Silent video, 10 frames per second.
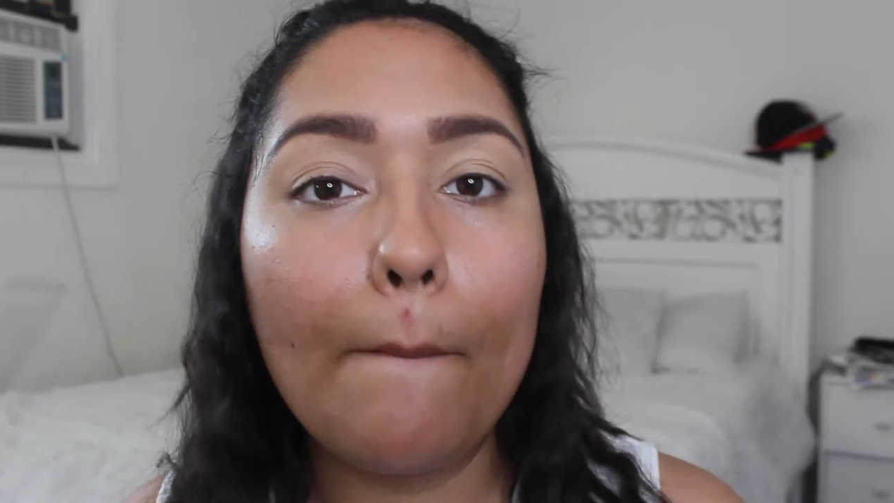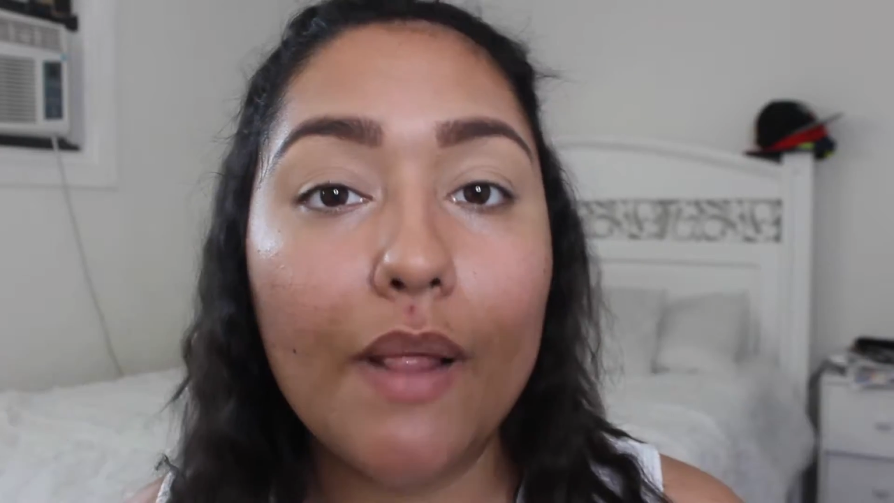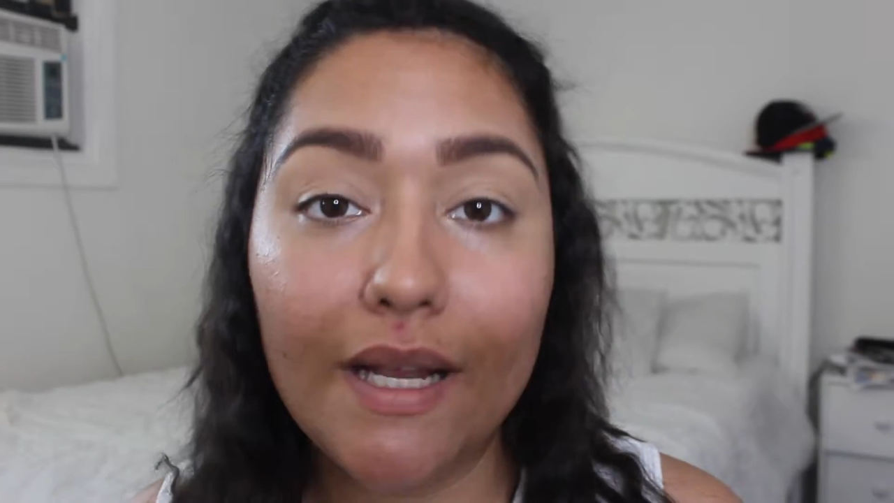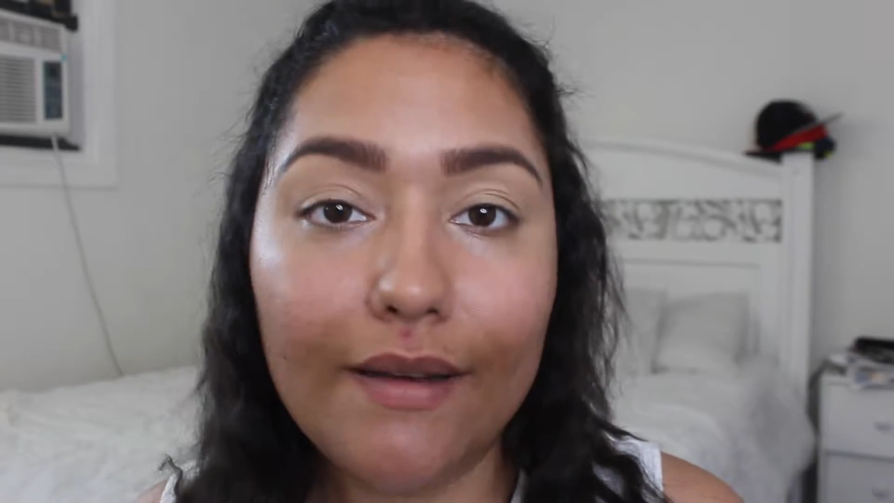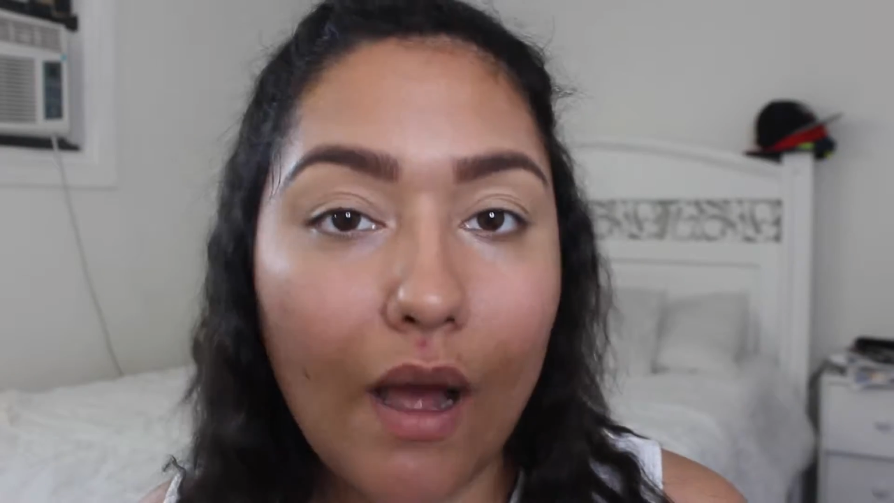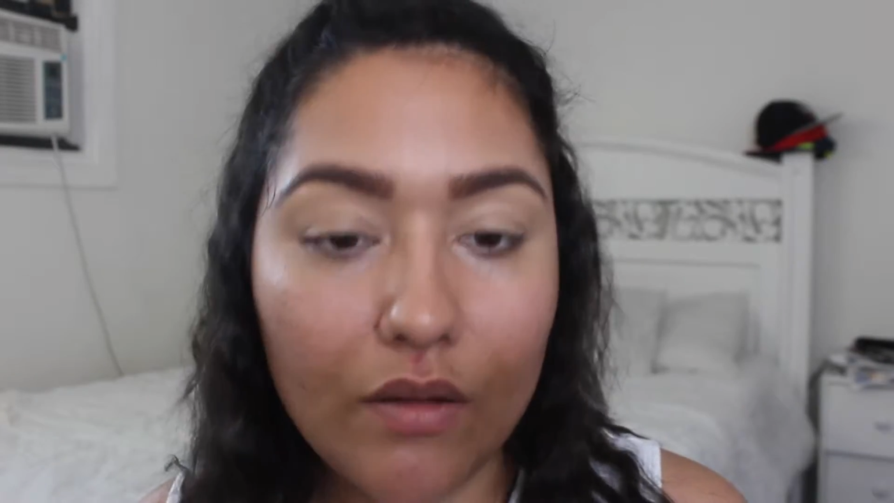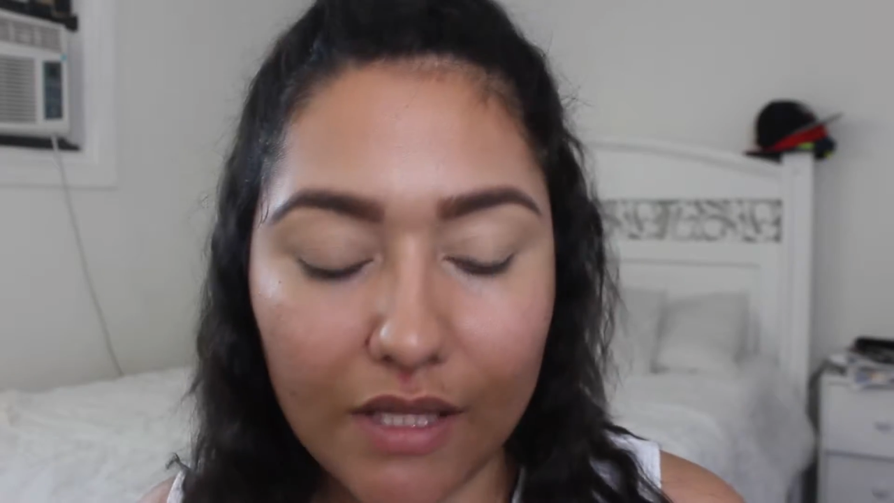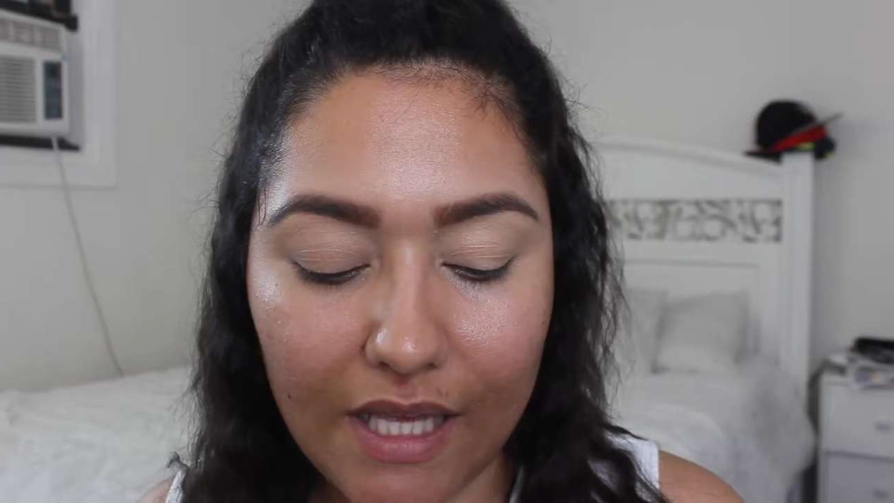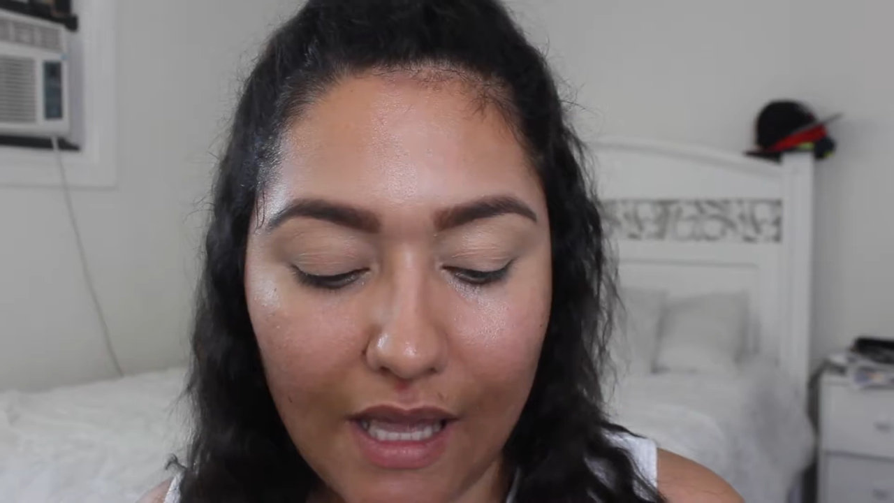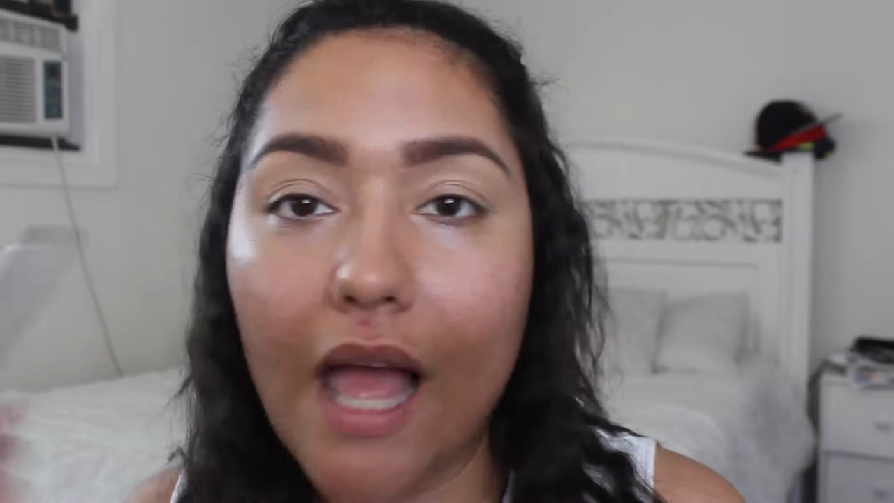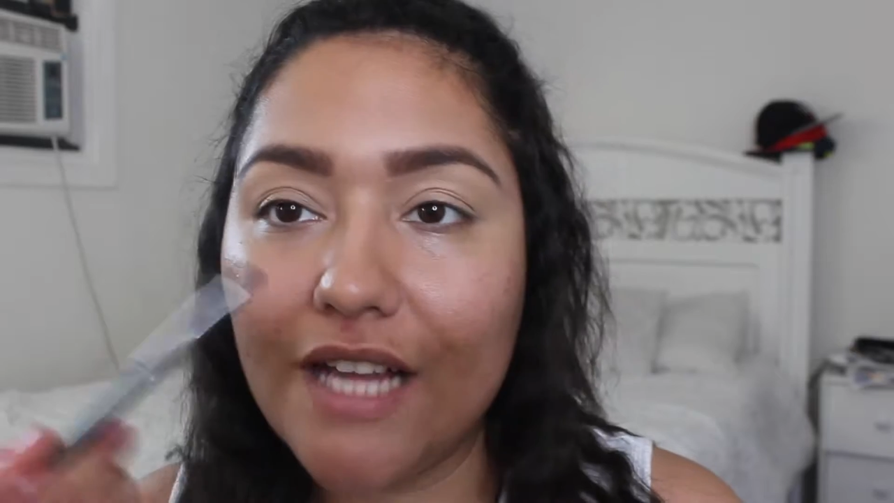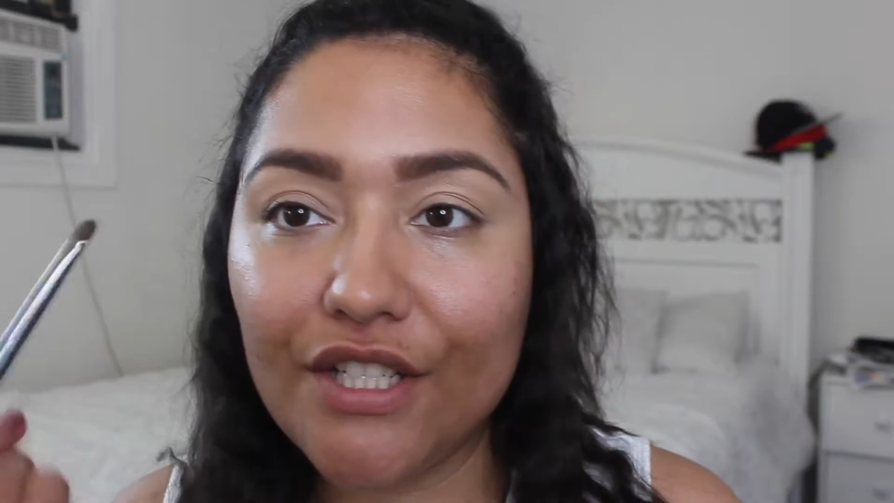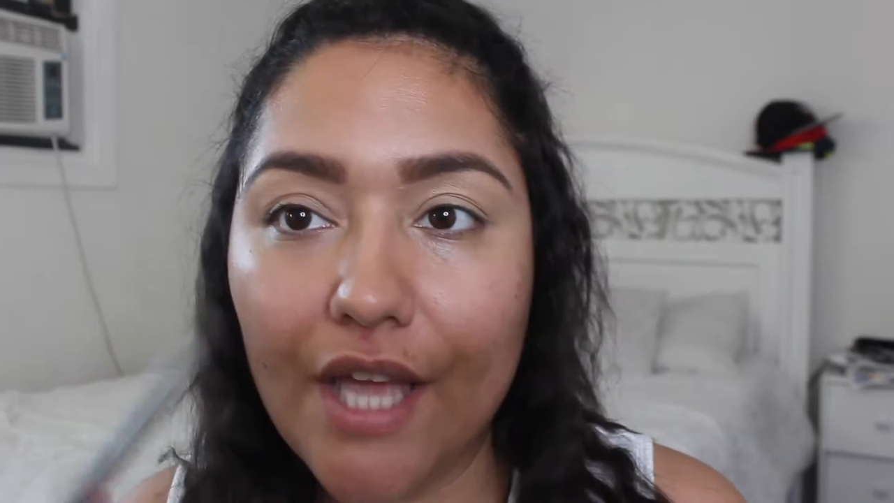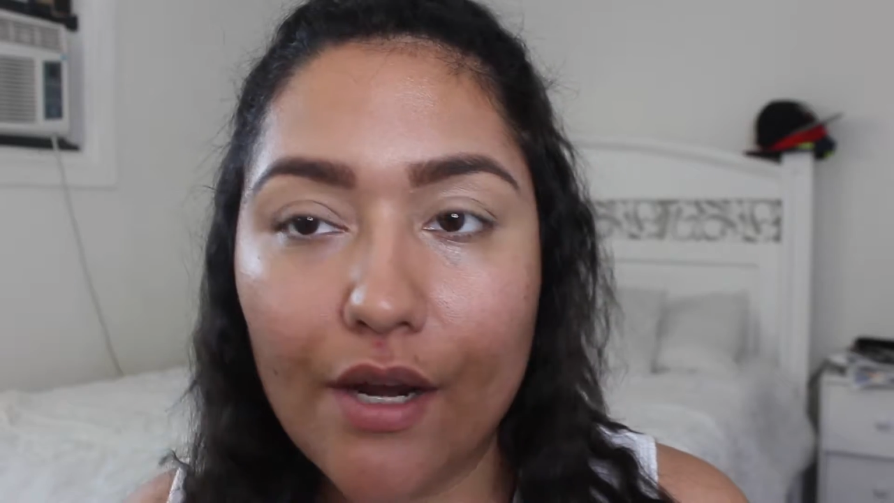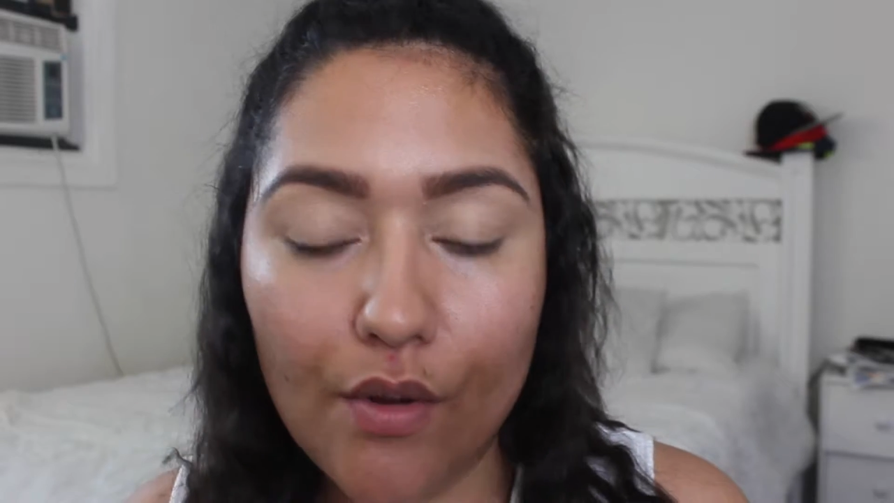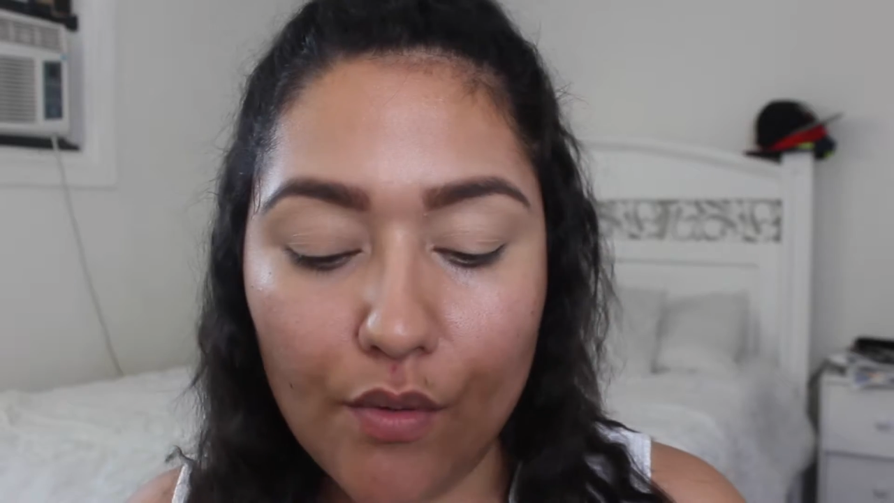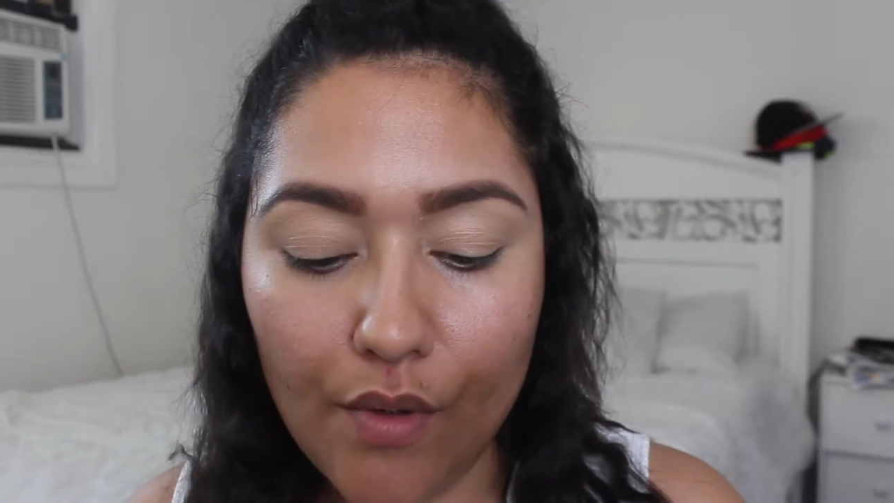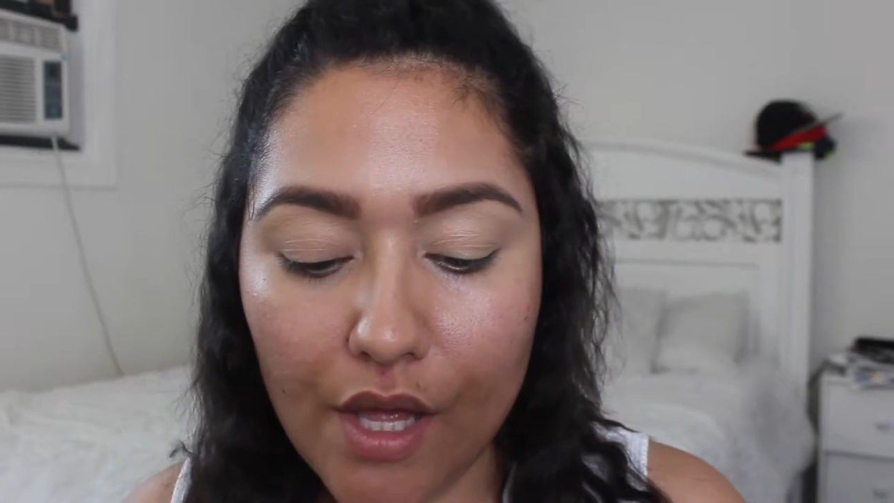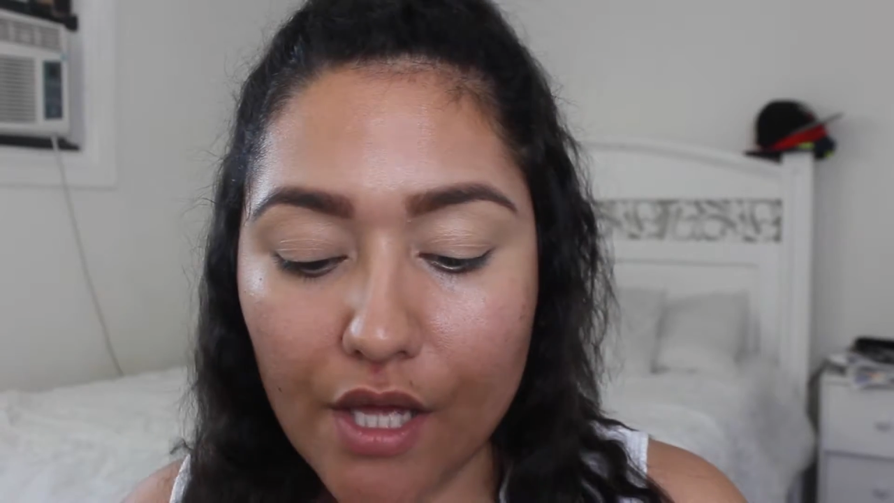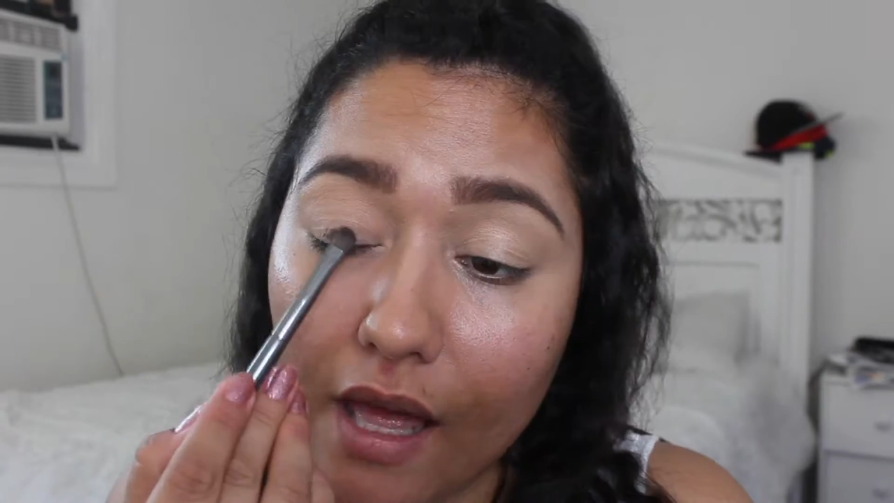blend out the eyeshadow